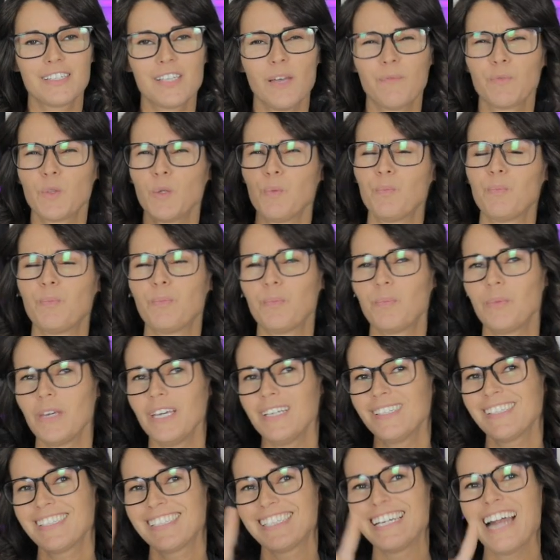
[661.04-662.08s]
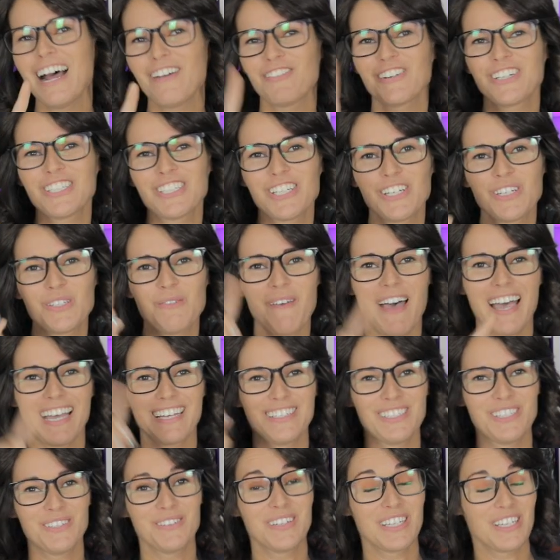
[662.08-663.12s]
except the Beast never turns back
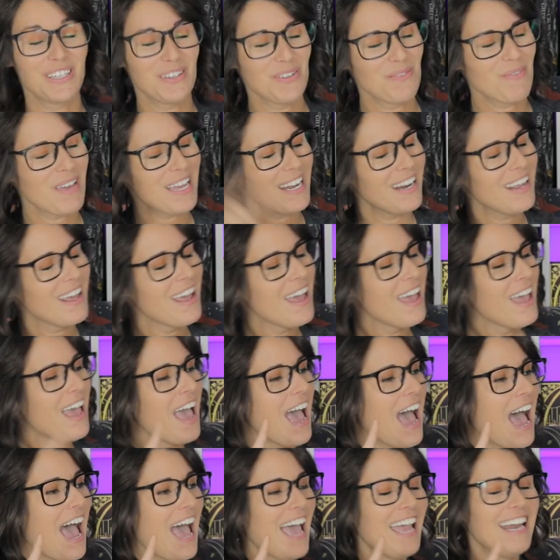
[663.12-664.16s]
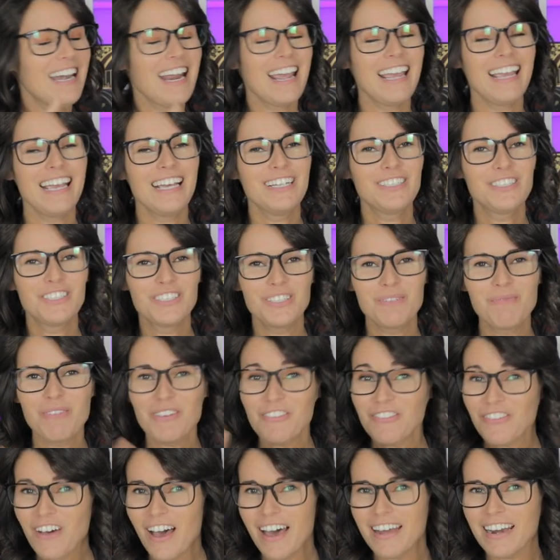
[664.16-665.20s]
into a human, and it should be
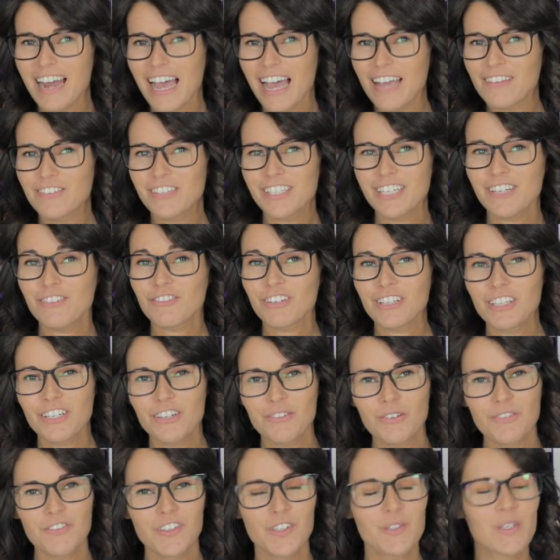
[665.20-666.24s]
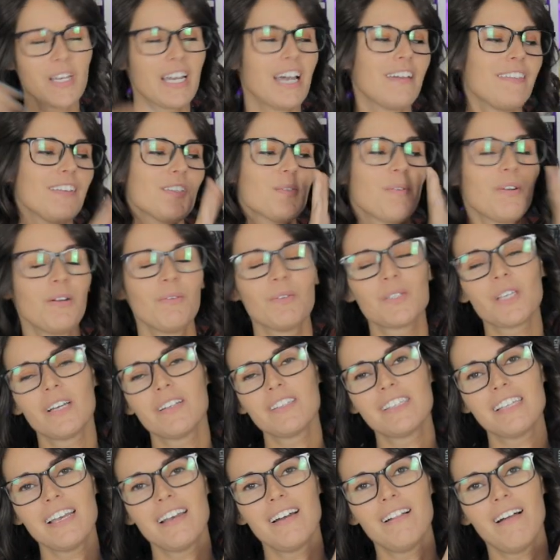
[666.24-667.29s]
fun. I've seen really good reviews. I got this when it was
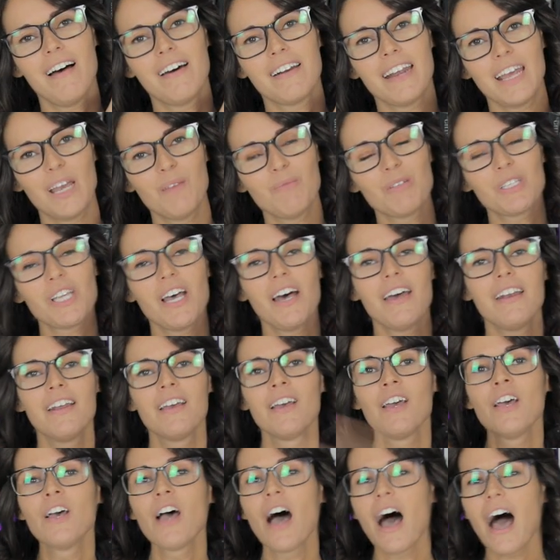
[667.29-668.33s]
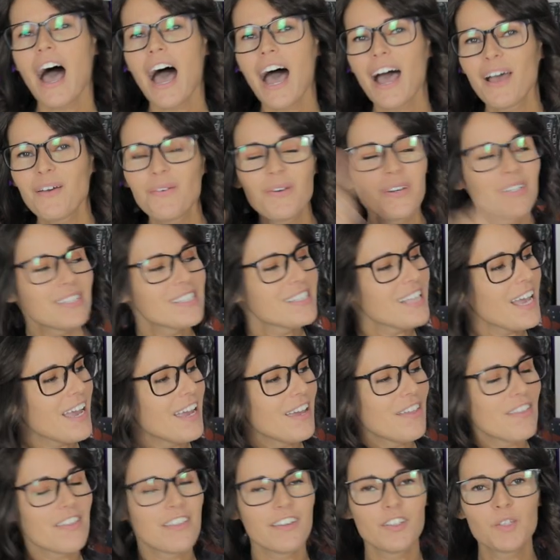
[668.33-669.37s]
on sale on Amazon. I will
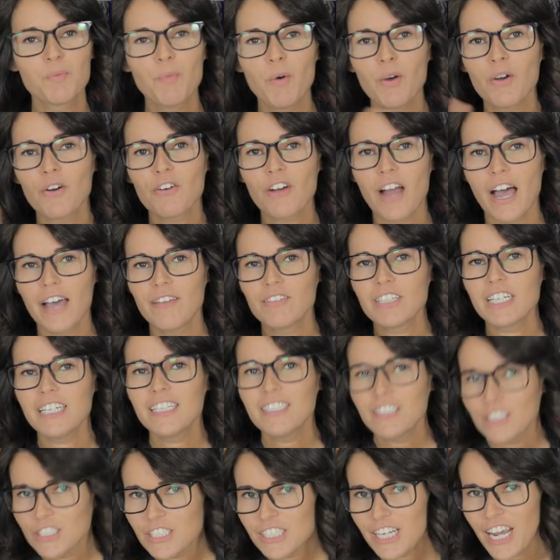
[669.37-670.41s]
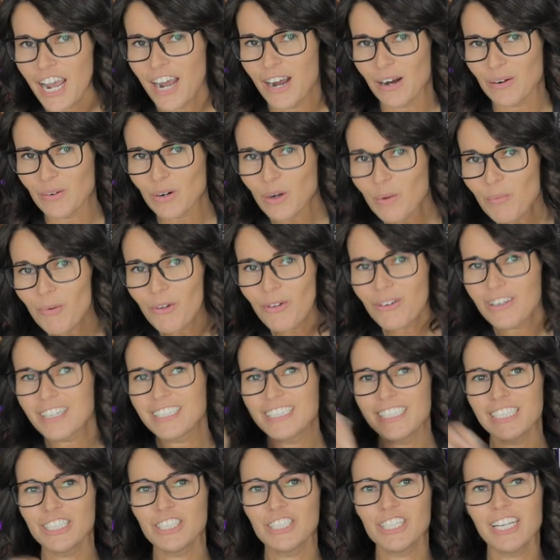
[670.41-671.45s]
say this book arrived in terrible
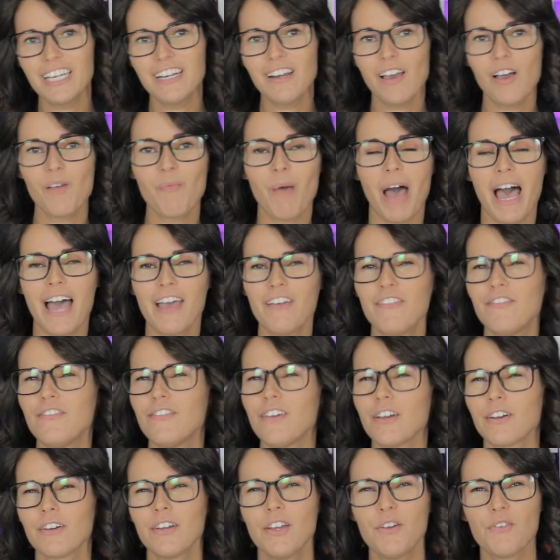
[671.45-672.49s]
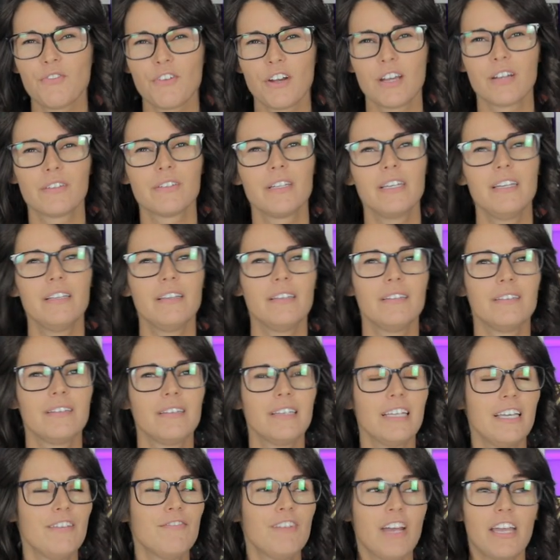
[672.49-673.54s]
condition. I very rarely
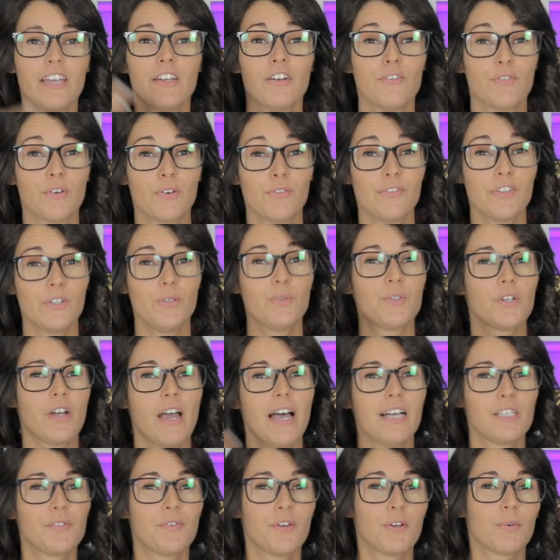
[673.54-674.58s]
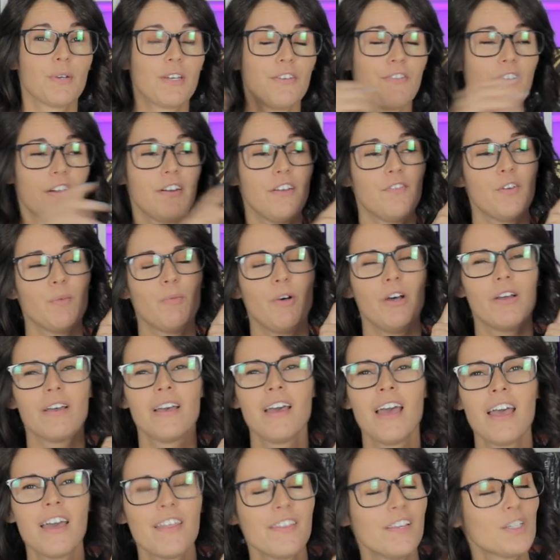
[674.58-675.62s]
leave negative reviews or ask for a refund of a book.
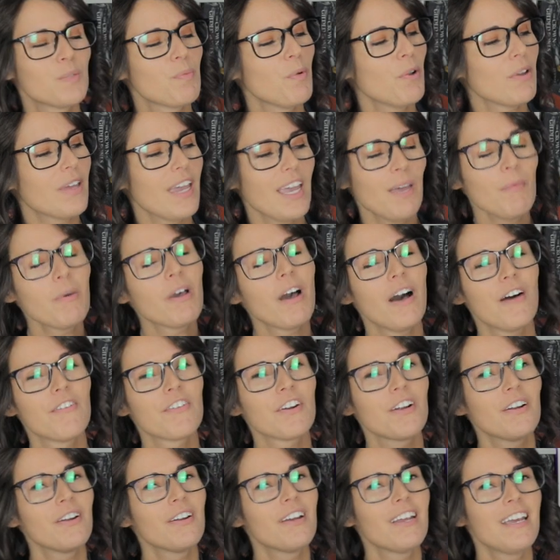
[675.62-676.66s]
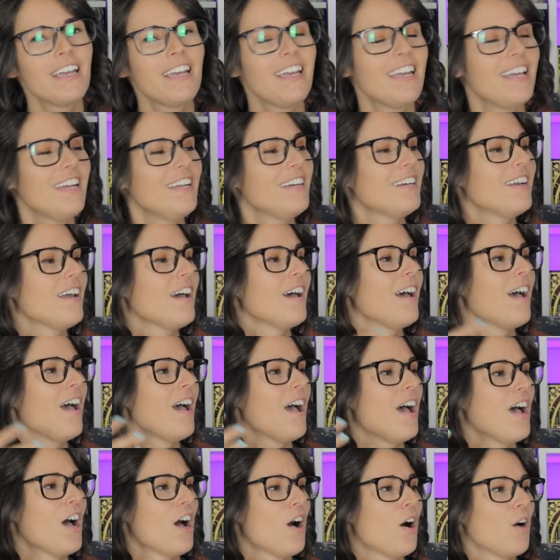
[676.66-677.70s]
This book came covered in
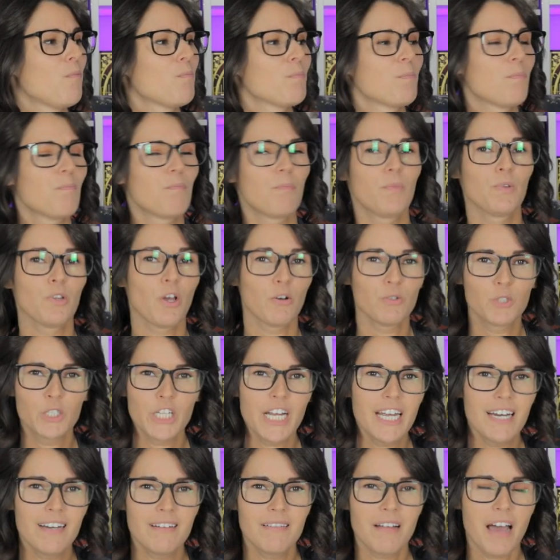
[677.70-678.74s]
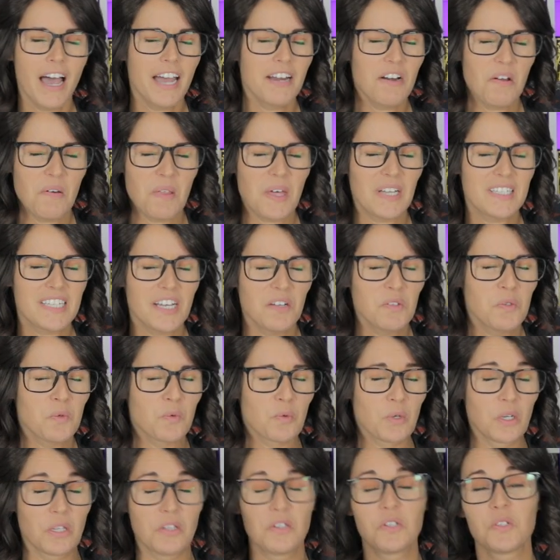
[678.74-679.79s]
lotion. I know that sounds
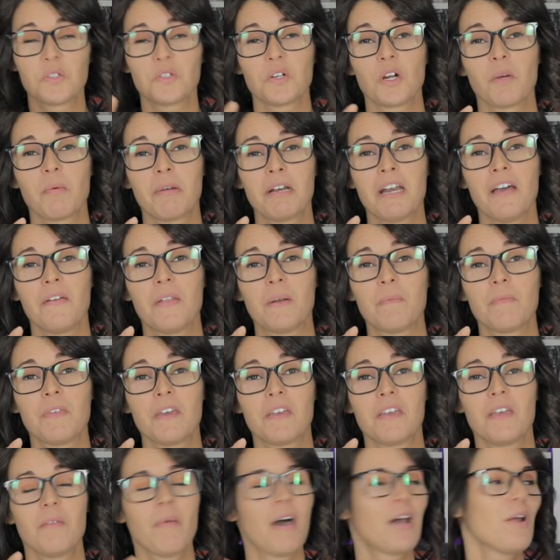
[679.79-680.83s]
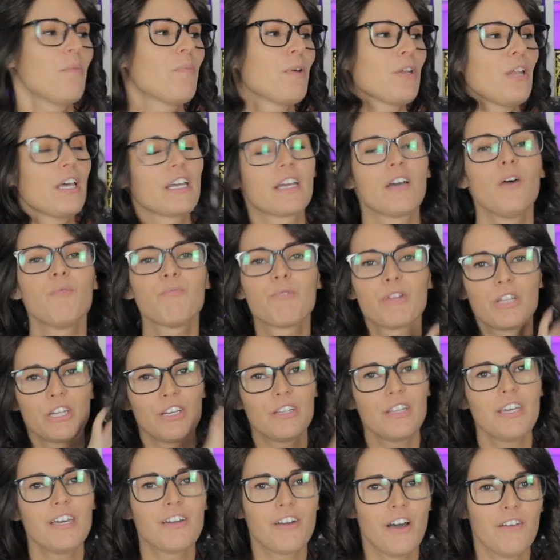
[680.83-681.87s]
really disturbing now that I'm thinking about it, but like
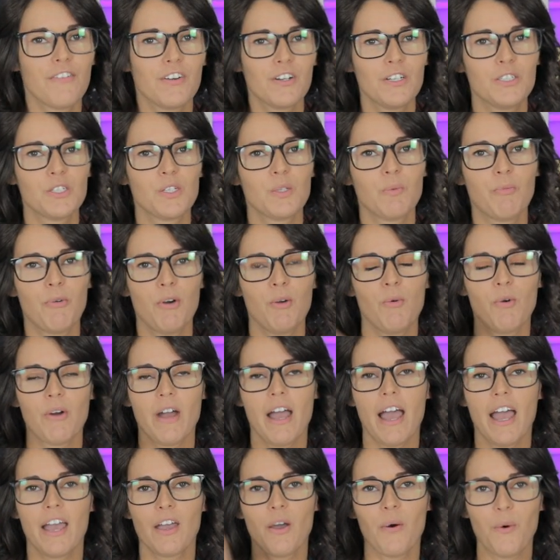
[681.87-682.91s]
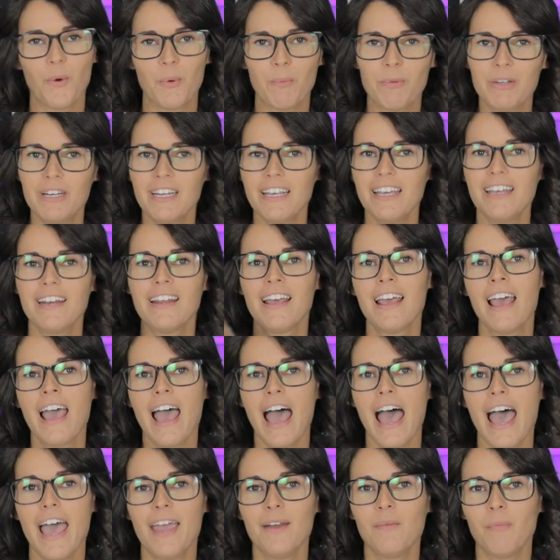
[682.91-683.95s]
completely covered to the point where I opened it
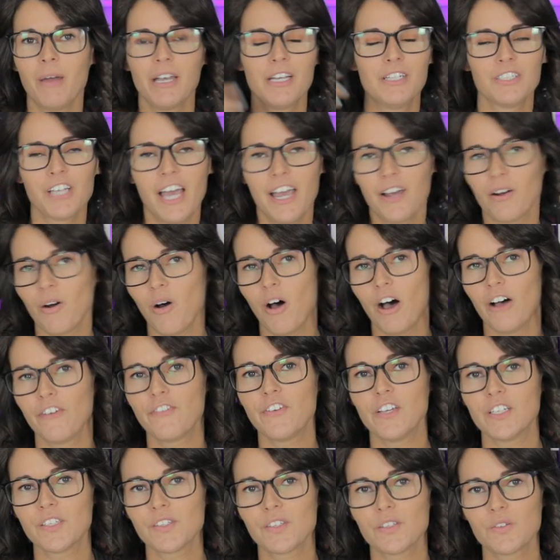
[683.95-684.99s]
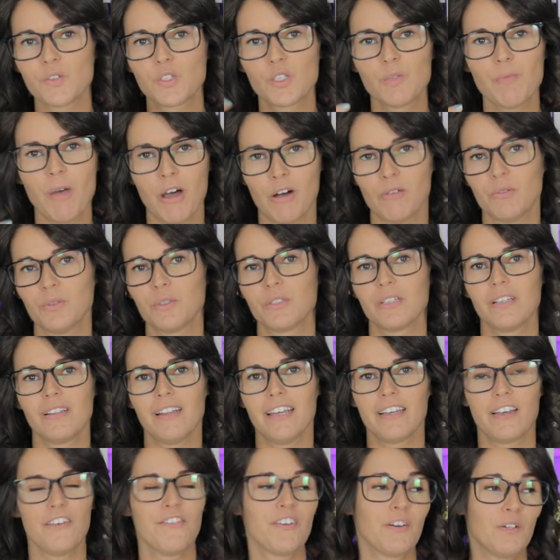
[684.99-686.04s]
and my entire office smelled
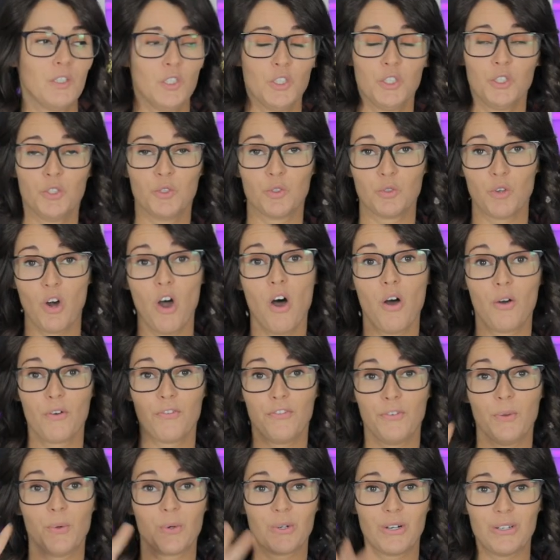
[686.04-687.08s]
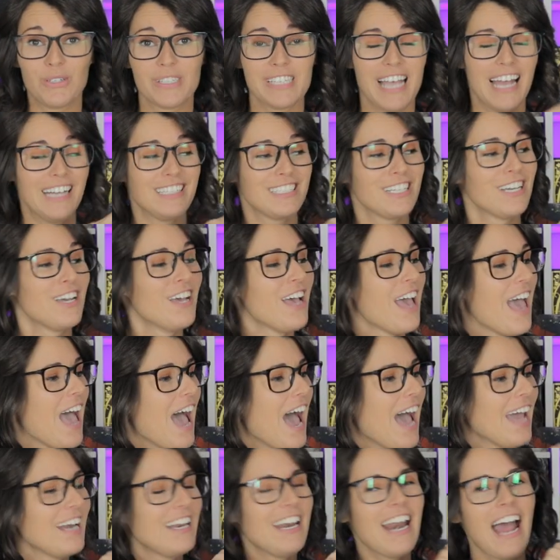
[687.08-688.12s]
like a very strong floral scent.
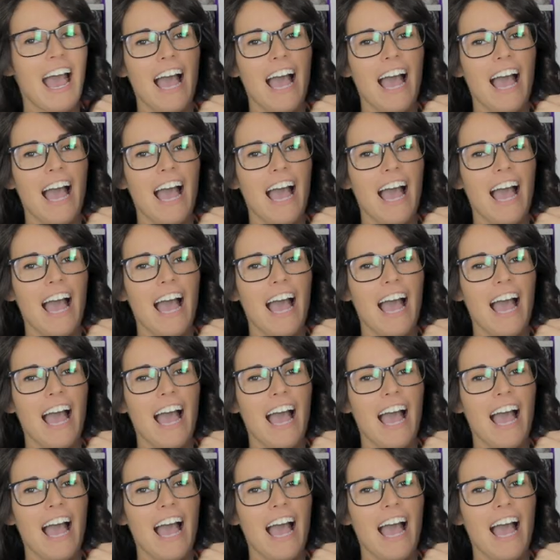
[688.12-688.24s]
And it